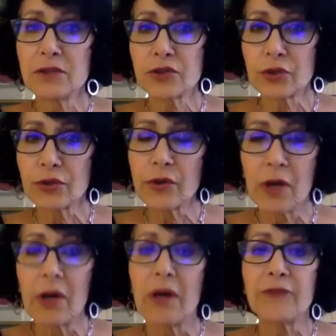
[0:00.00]
turn
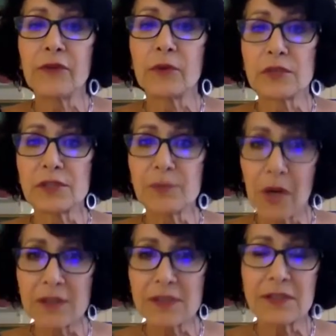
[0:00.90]
off your
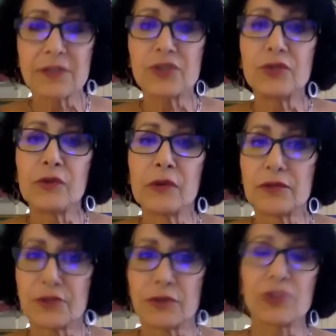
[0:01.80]
responses to
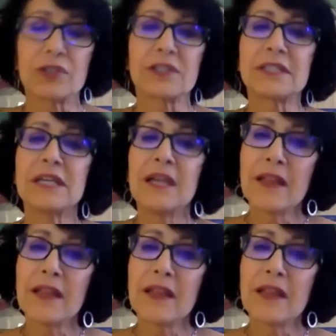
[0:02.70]
those urges.